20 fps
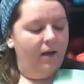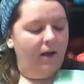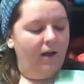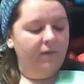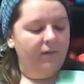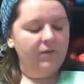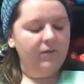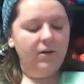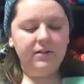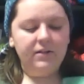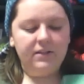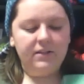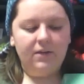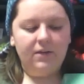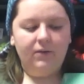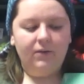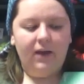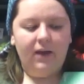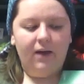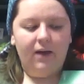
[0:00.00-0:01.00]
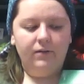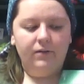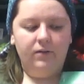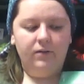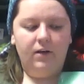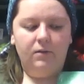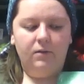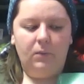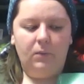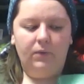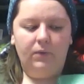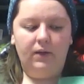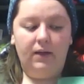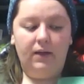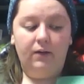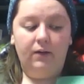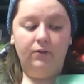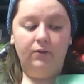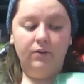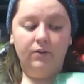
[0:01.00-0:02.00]
I've noticed that we have a lot of people that
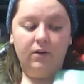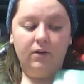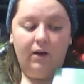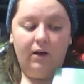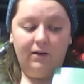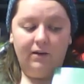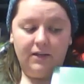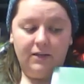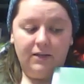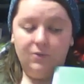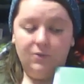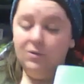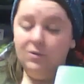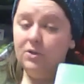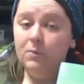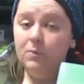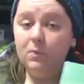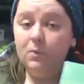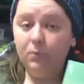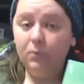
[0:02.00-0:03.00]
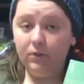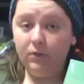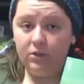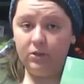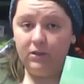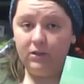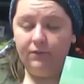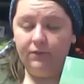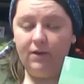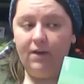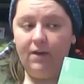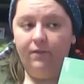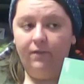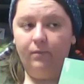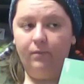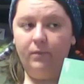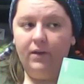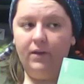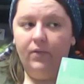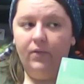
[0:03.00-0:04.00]
enter the contest, which I'm appreciative of,
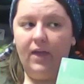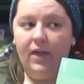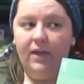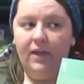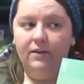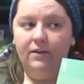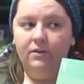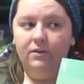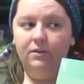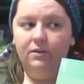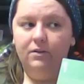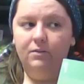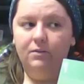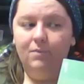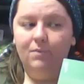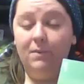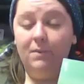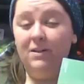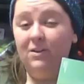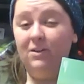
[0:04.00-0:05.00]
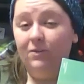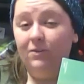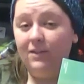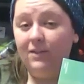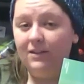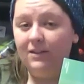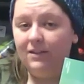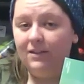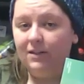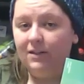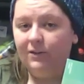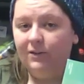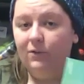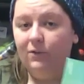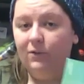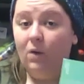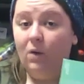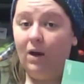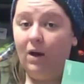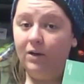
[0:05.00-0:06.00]
but that maybe don't necessarily
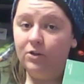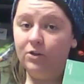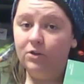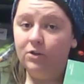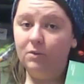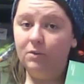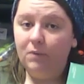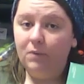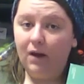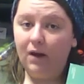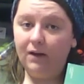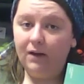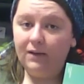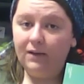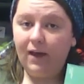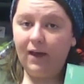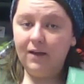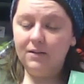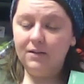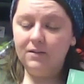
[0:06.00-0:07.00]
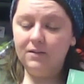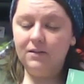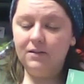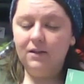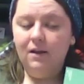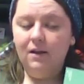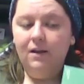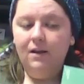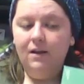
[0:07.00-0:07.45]
watch the podcast.